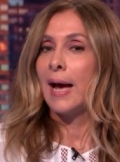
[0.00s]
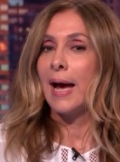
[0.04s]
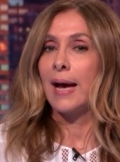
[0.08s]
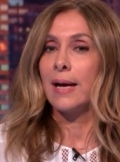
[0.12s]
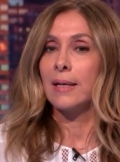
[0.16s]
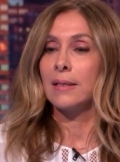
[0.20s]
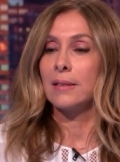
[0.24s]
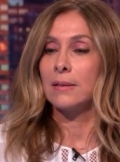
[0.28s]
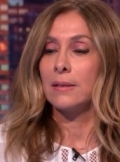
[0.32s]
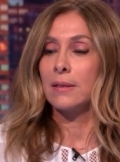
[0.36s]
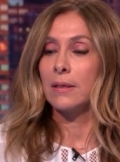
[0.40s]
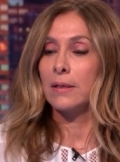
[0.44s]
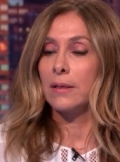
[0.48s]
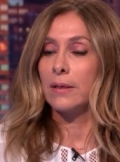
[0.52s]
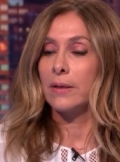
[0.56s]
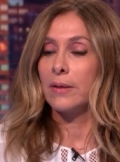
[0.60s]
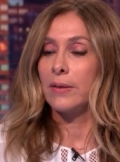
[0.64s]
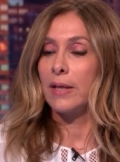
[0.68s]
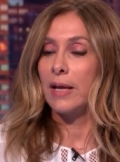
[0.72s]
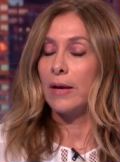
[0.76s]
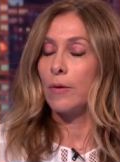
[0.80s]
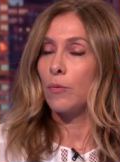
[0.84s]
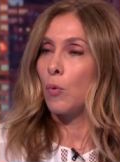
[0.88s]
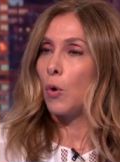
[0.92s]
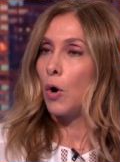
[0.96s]
And uh,
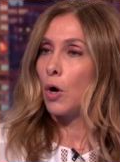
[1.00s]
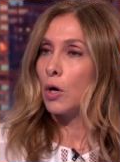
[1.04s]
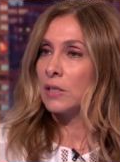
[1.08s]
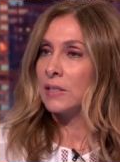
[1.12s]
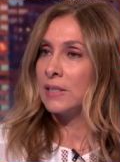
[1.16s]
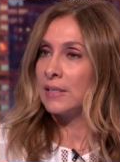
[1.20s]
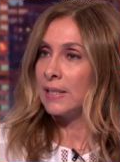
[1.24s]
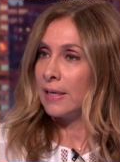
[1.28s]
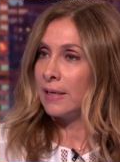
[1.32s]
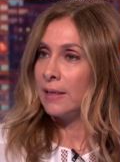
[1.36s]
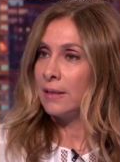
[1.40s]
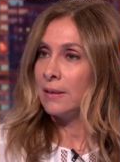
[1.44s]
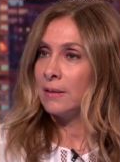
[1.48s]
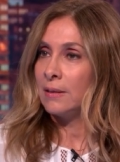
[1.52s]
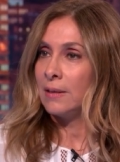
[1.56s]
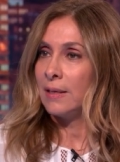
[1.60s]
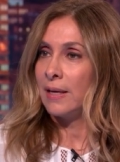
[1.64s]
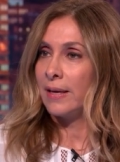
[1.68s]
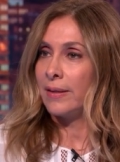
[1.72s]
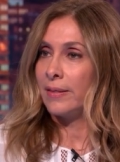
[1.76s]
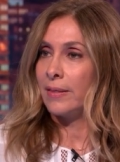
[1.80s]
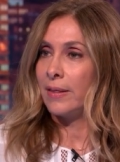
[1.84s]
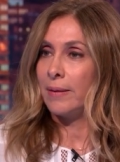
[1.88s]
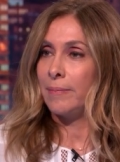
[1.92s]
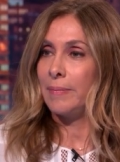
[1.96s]
they walked in
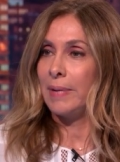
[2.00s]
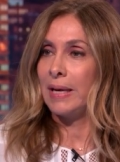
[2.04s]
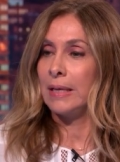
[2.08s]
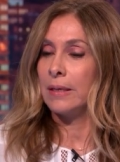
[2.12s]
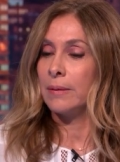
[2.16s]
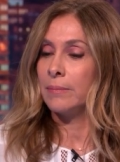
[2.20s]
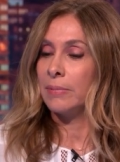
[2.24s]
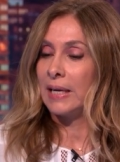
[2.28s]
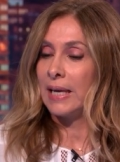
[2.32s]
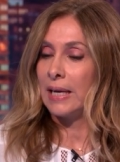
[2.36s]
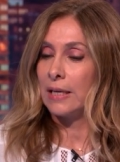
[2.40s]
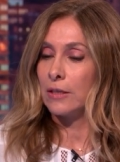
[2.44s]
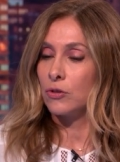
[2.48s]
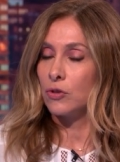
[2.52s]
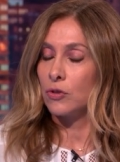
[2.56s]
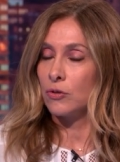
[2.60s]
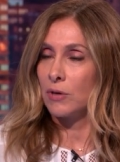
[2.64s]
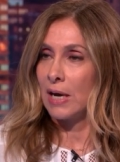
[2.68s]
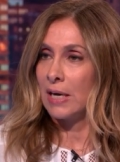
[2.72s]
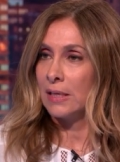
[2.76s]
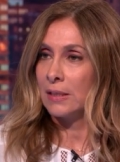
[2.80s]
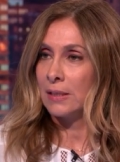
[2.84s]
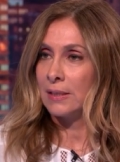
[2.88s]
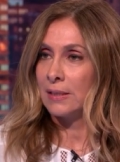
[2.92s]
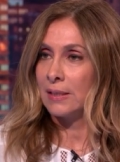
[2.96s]
and they made him get
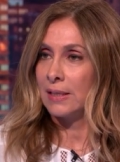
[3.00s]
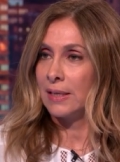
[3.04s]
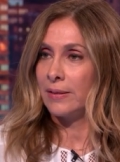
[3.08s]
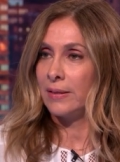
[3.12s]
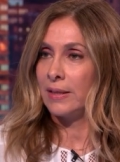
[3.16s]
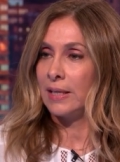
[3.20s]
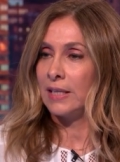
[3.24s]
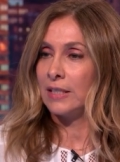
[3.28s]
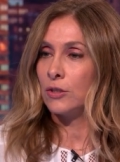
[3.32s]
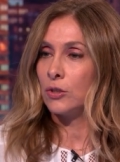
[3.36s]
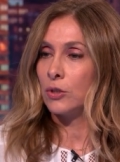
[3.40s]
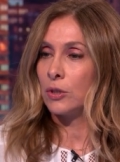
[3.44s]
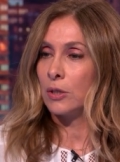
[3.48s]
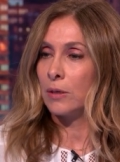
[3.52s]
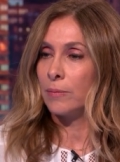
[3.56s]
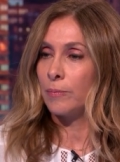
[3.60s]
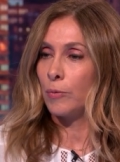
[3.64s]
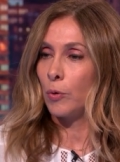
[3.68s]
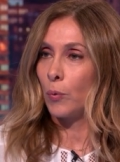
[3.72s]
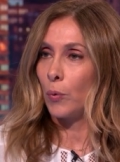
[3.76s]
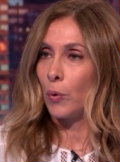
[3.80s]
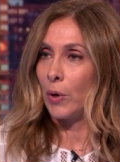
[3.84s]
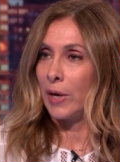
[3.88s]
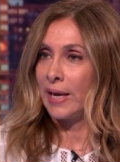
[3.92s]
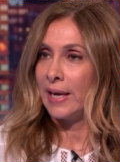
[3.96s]
dressed and they took
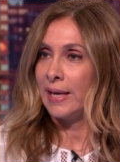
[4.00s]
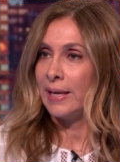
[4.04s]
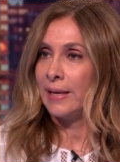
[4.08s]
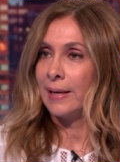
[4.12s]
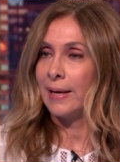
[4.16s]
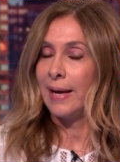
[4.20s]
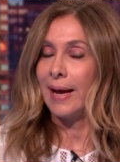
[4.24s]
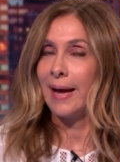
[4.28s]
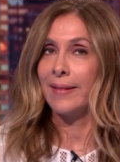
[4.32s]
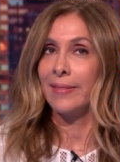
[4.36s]
him away.